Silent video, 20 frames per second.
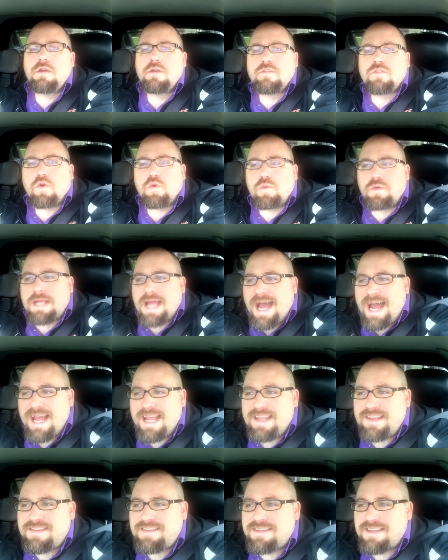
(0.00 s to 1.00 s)
So
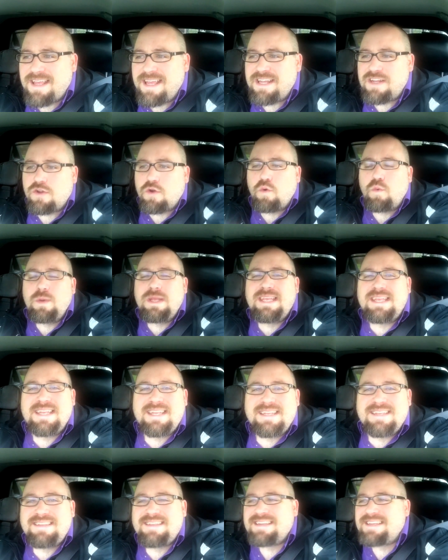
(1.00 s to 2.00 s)
guys and
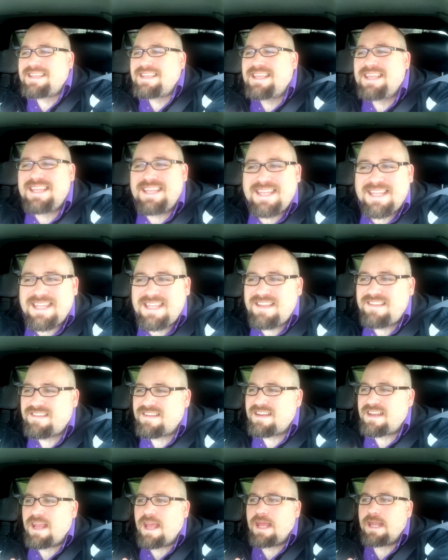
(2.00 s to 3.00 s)
queens and kings
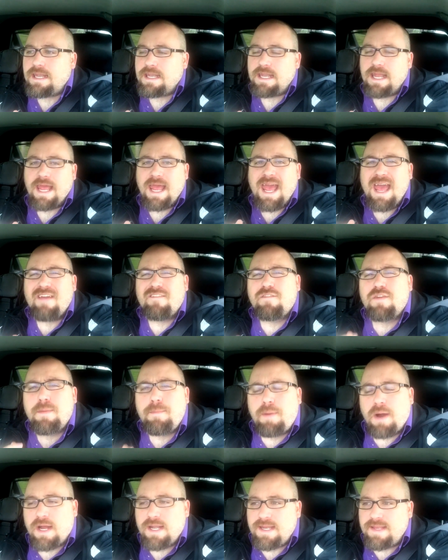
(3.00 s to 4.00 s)
and, and
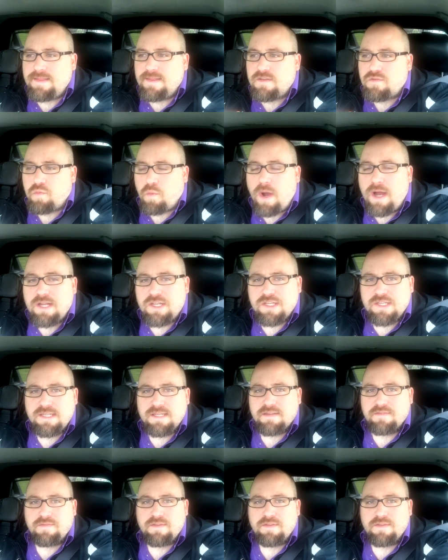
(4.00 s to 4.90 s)
everybody that's watching this